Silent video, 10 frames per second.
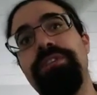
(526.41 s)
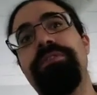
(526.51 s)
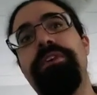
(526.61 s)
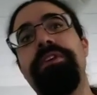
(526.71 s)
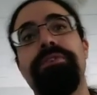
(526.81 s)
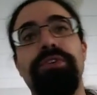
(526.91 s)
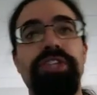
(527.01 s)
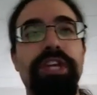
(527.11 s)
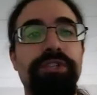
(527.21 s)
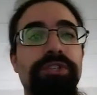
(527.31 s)
very first
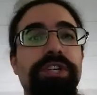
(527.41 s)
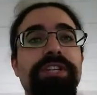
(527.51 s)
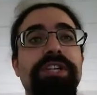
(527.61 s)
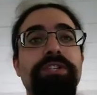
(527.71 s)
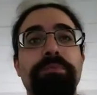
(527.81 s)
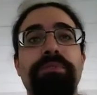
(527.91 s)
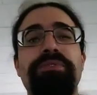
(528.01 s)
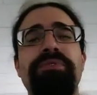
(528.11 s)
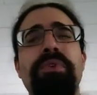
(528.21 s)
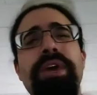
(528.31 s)
exercise I do
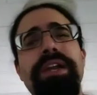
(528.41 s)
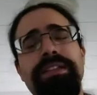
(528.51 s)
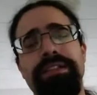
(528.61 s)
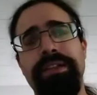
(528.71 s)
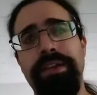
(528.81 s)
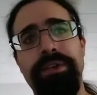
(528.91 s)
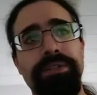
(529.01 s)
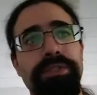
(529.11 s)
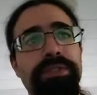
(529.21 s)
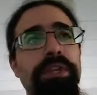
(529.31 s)
before anything
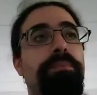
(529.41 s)
else,